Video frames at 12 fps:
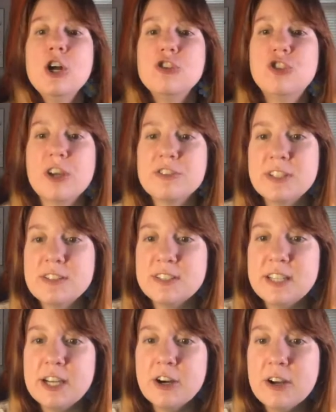Justin's
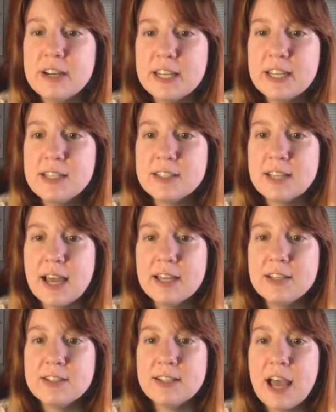here, and he
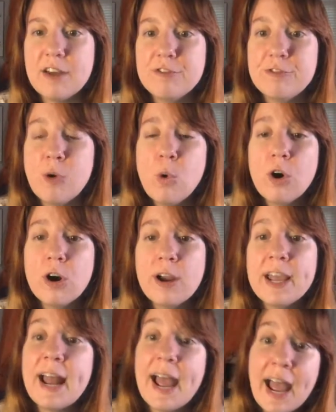says that
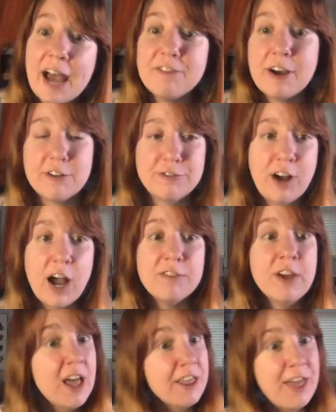4.5 out of 5.
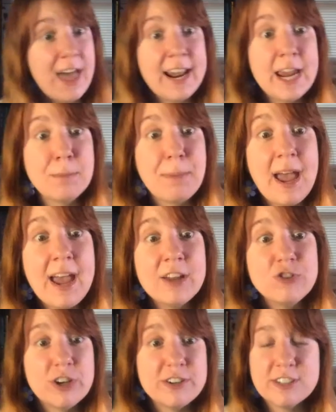That ain't bad,
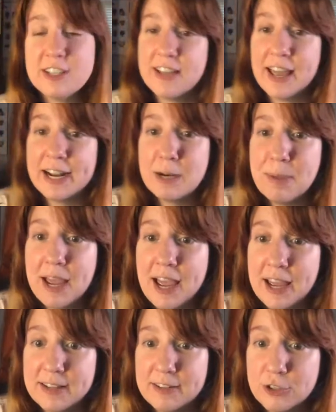Justin. That ain't
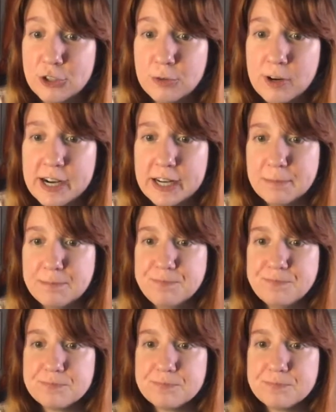bad. That's a good rating.